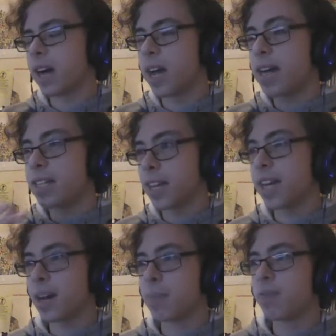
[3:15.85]
I had to
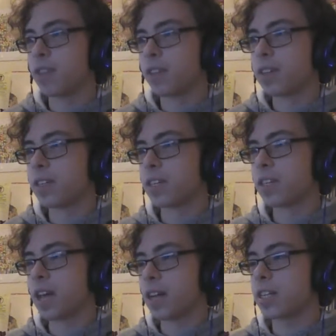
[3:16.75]
hiccup for just
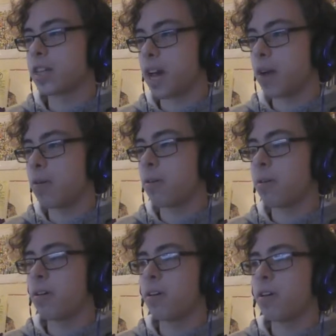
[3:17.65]
now,
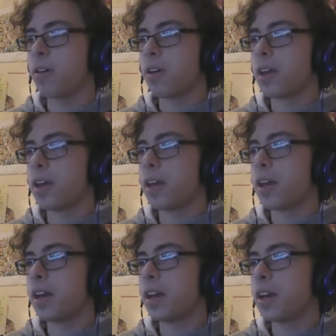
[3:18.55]
and
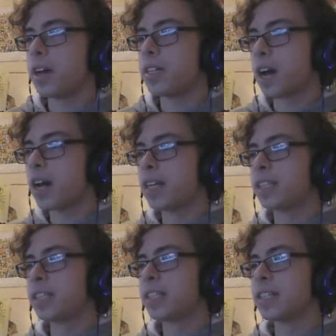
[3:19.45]
I died
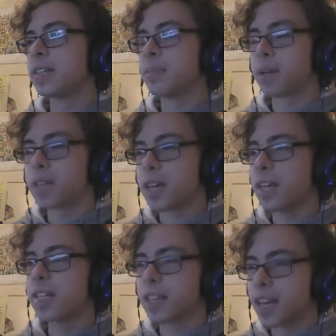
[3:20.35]
because I
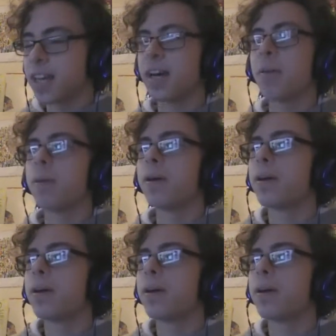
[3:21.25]
needed to hiccup.